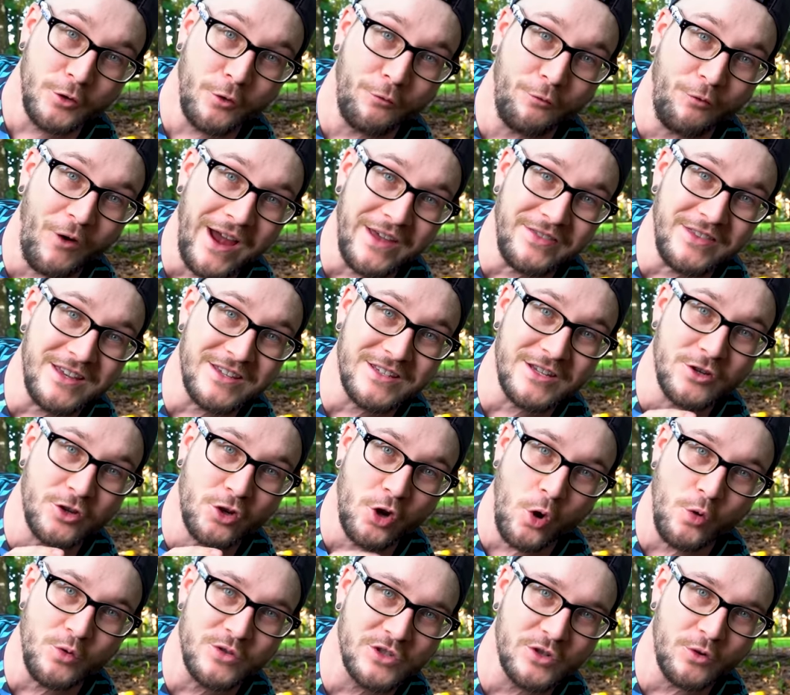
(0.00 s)
You'll find these in
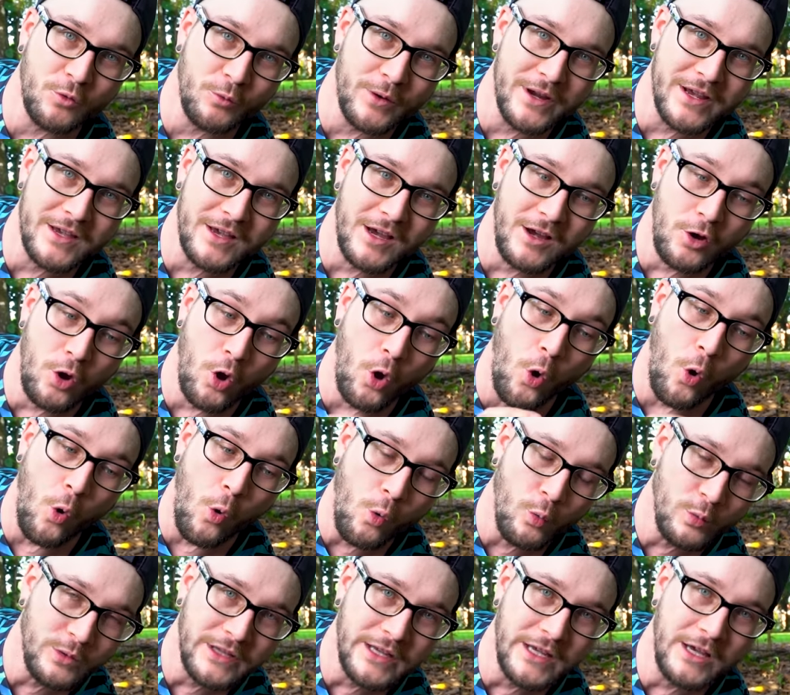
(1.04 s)
Costa Rica
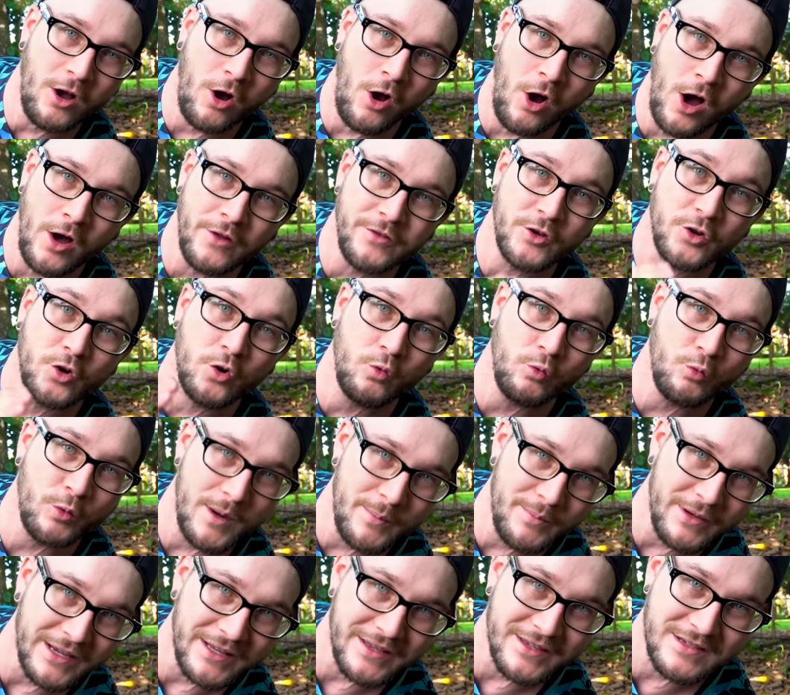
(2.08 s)
only on the
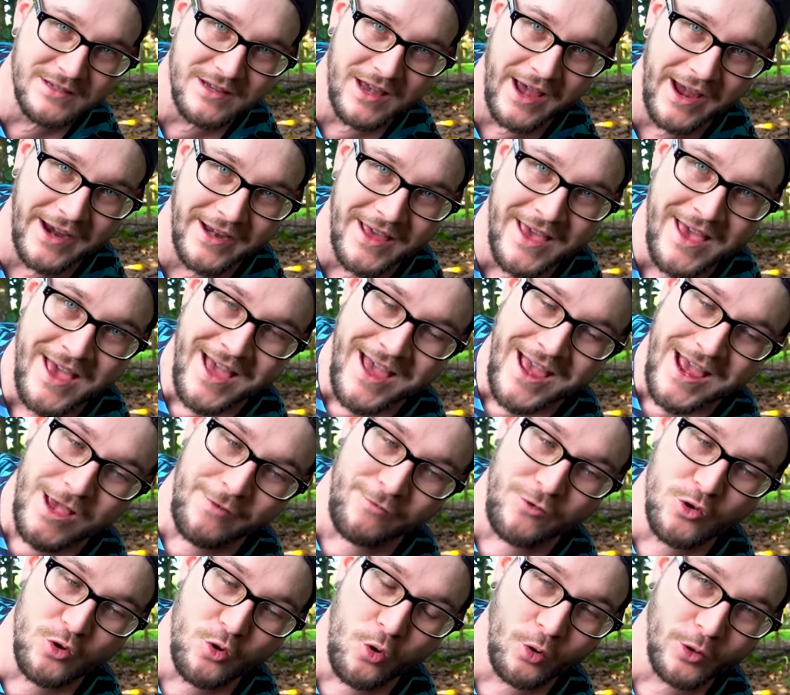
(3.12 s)
Caribbean side. If
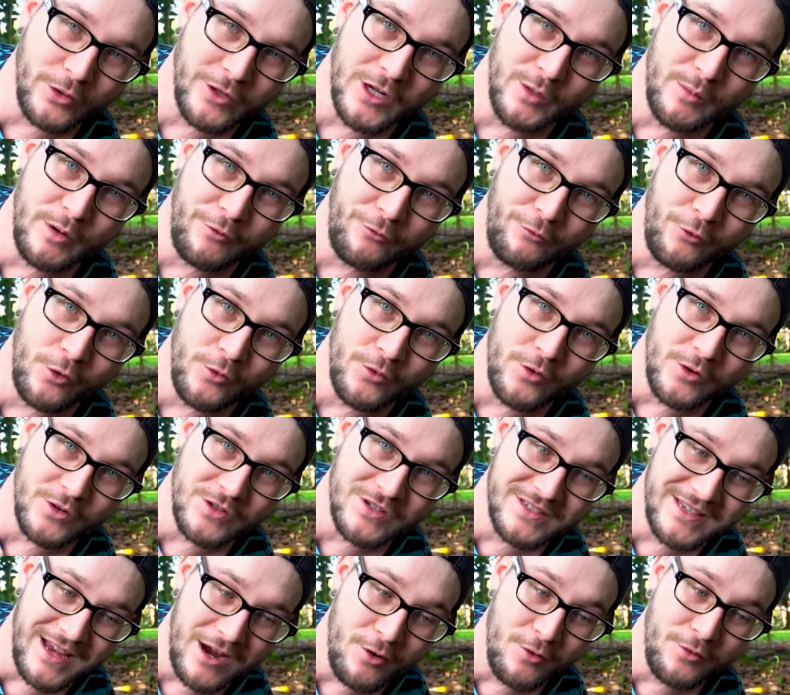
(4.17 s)
you go a little bit further
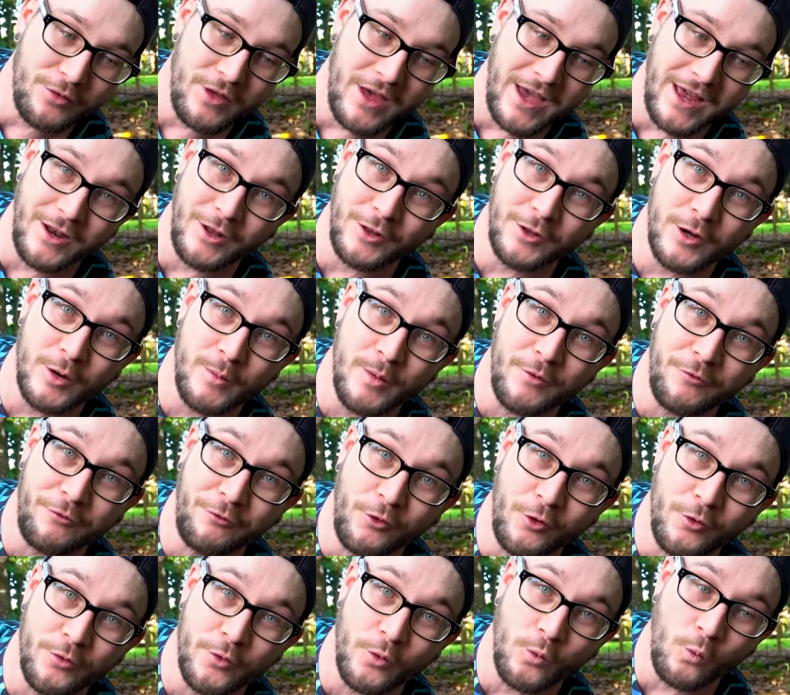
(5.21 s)
south and a little bit
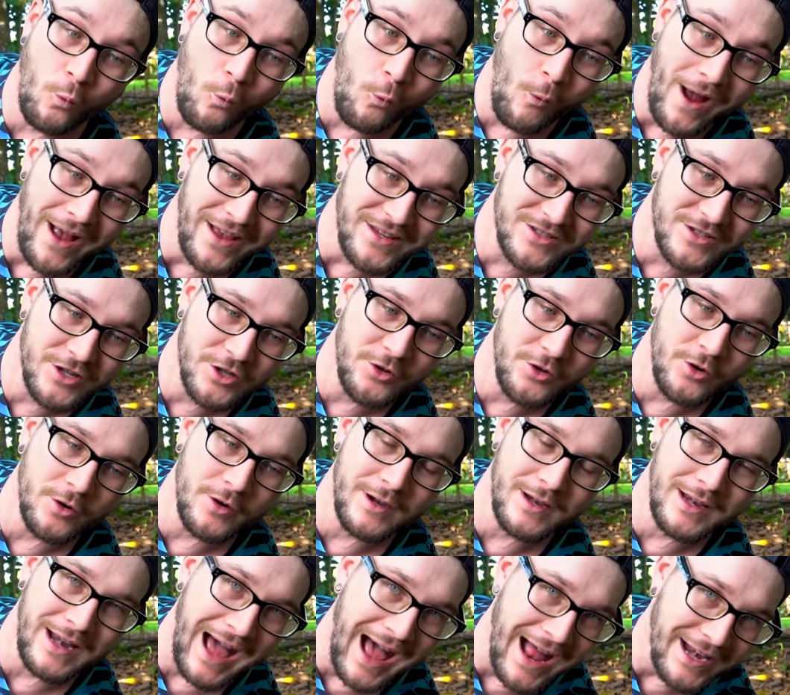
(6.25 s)
further west, you're
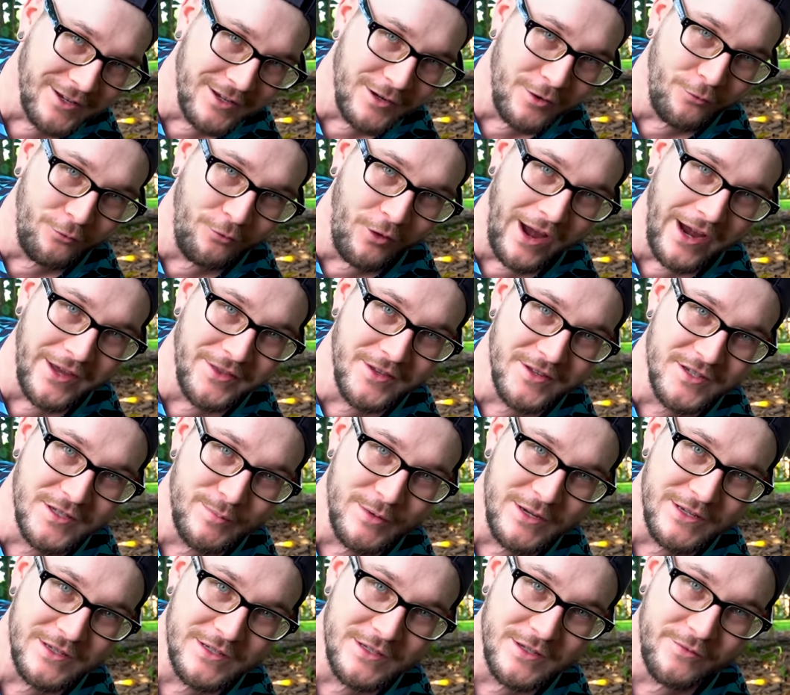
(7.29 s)
not gonna find this
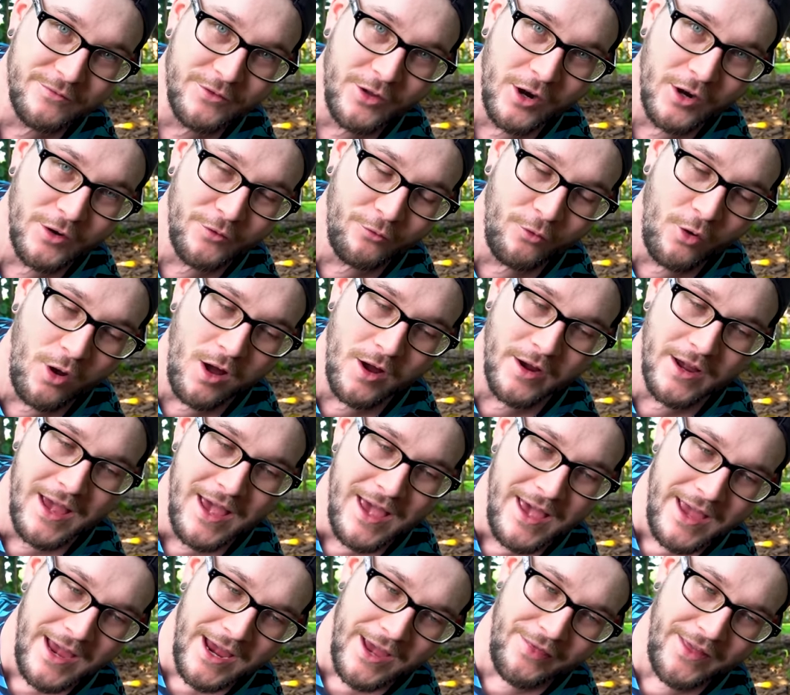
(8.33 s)
species of dart frog.
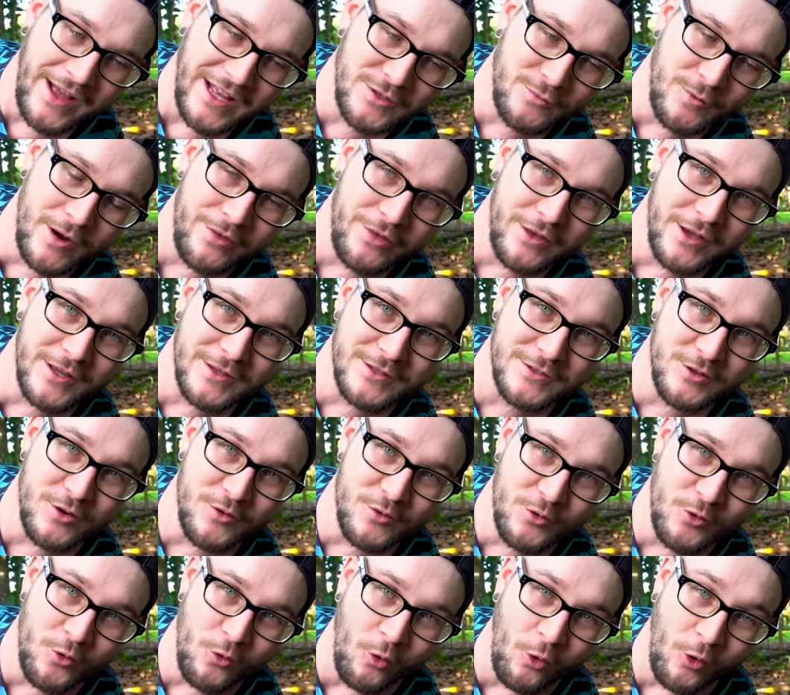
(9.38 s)
And that's why I think it's so
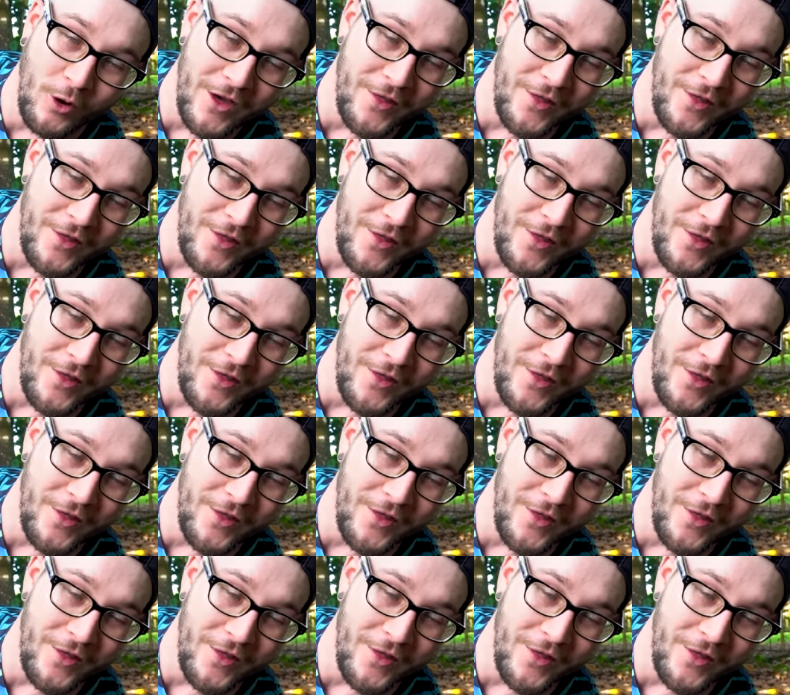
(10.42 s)
cool.